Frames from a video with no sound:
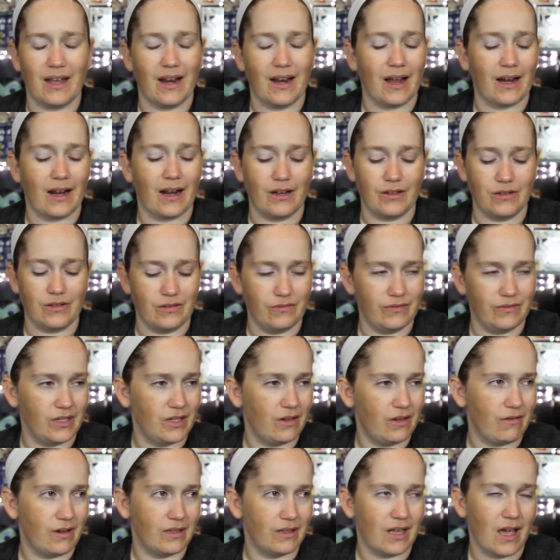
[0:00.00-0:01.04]
I gotta do a video
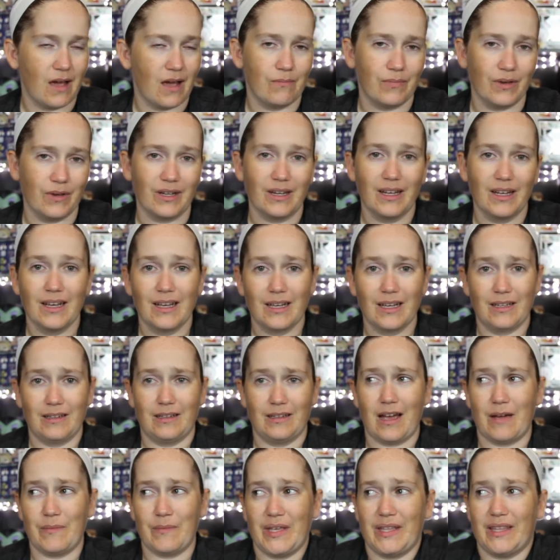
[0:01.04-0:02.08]
on that. But,
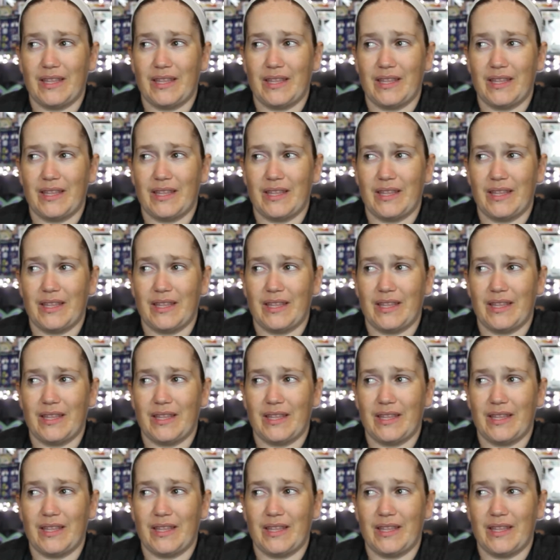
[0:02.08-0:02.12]
I mean,